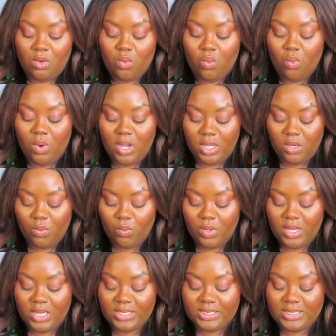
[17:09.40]
one
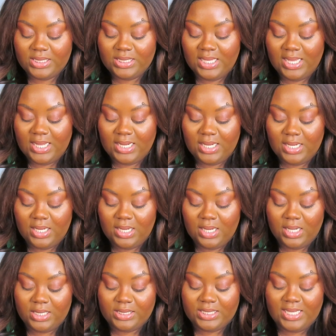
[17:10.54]
was
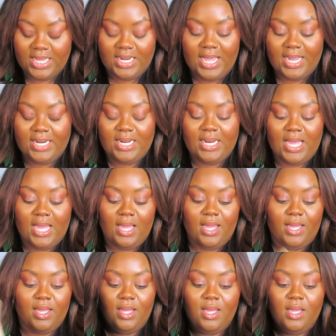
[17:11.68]

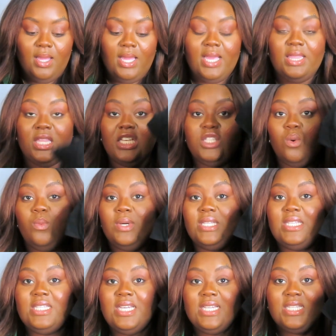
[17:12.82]
$10.99 and this one was
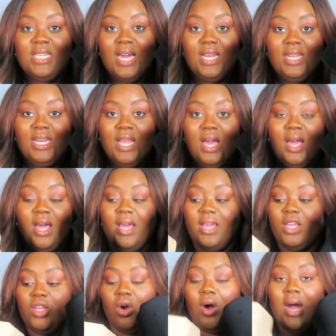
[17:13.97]

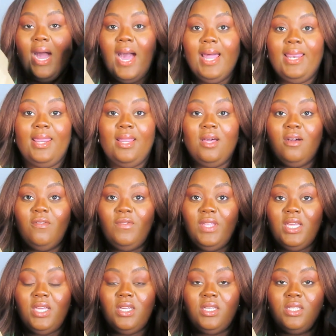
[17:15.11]
$6.99. Y'all, I love
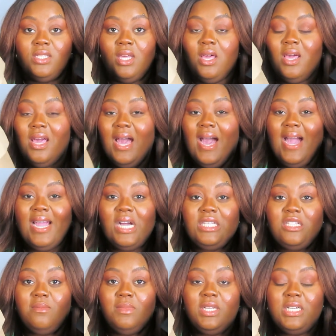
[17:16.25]
these. I got
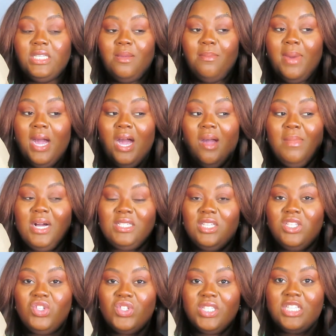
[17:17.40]
some looks in mind. My
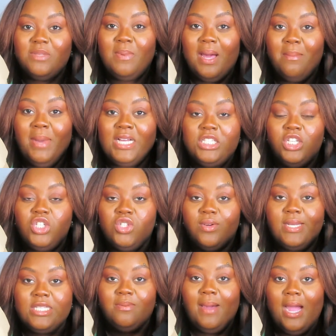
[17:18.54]
sister
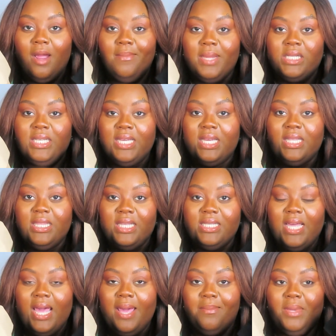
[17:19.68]
inspired me to get this
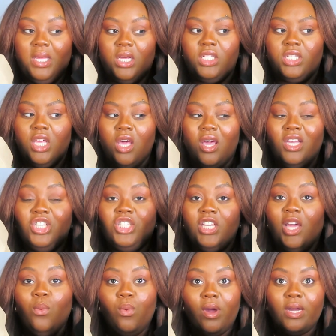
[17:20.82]
hat because
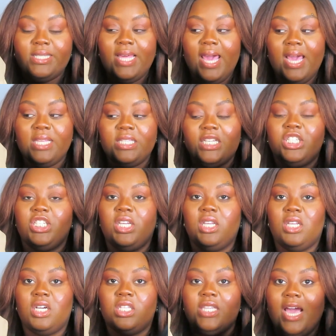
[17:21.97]
she wears hats and she
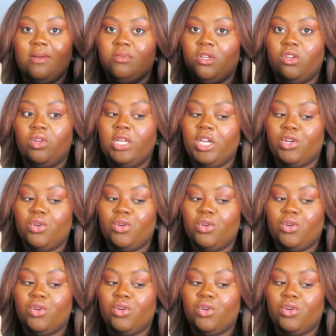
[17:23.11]
looks absolutely